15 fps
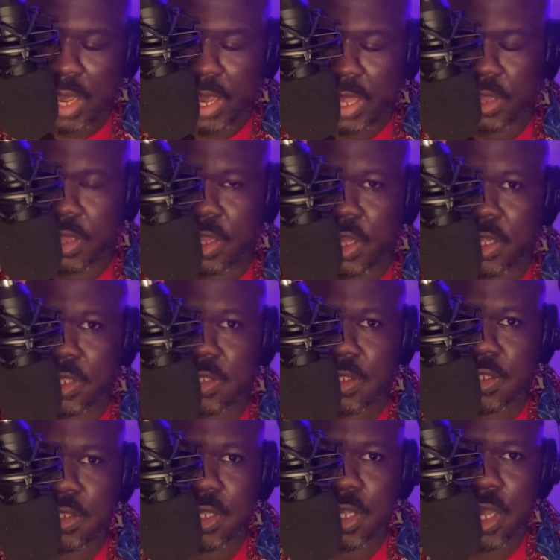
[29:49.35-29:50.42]
And
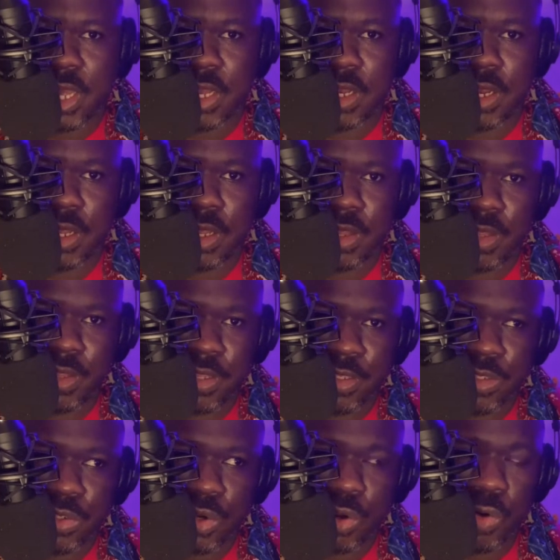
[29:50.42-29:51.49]
thus endeth the
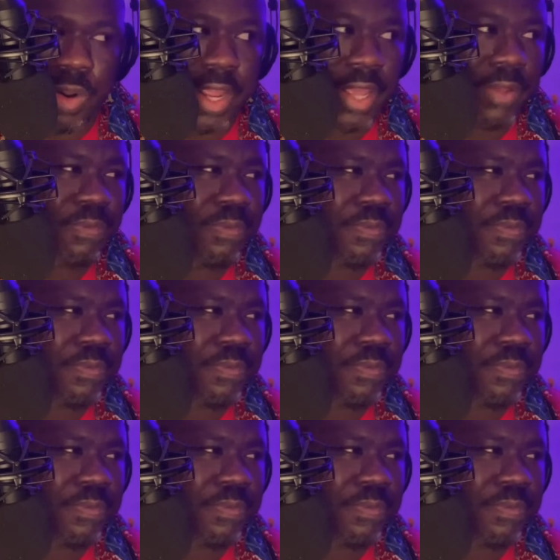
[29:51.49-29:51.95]
story.